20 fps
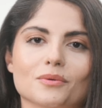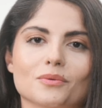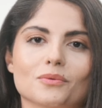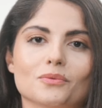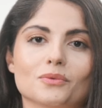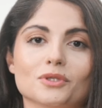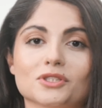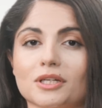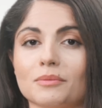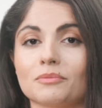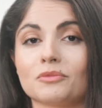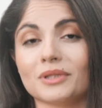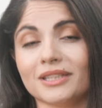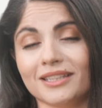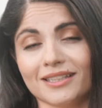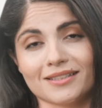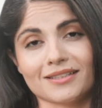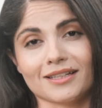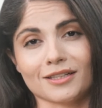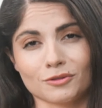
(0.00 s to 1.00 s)
which I'm
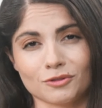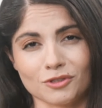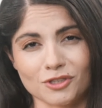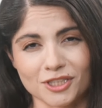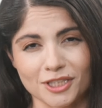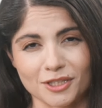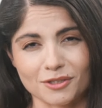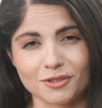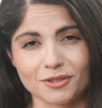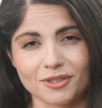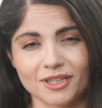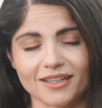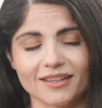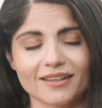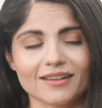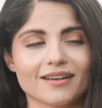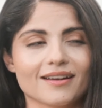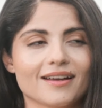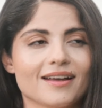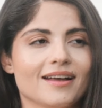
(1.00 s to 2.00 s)
really excited to share
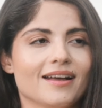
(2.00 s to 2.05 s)
today.